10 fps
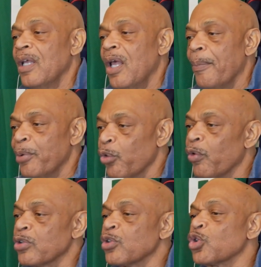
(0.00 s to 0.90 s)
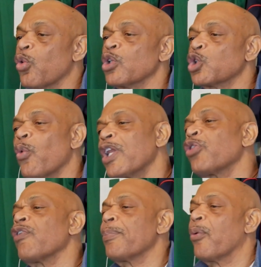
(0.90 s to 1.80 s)
Bill Russell scored
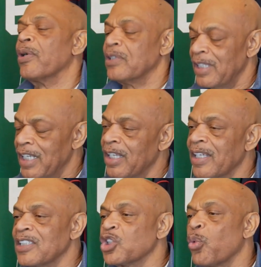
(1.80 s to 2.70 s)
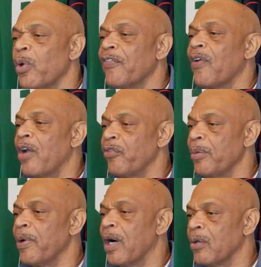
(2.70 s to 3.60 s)
23 points and he collected 25
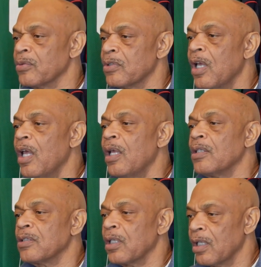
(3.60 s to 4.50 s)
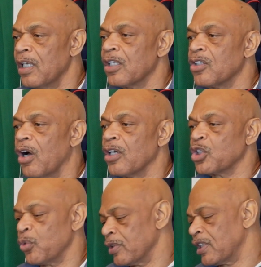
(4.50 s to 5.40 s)
rebounds to lead the Dons to
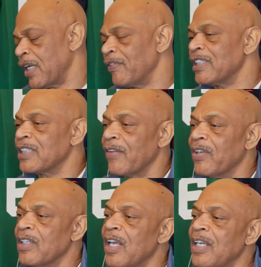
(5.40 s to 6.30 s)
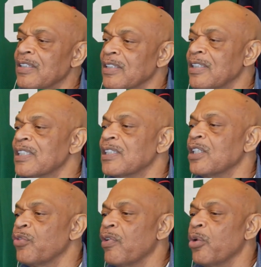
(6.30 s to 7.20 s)
a
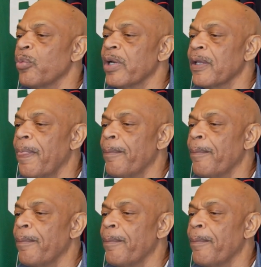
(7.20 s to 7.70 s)
77-63 win.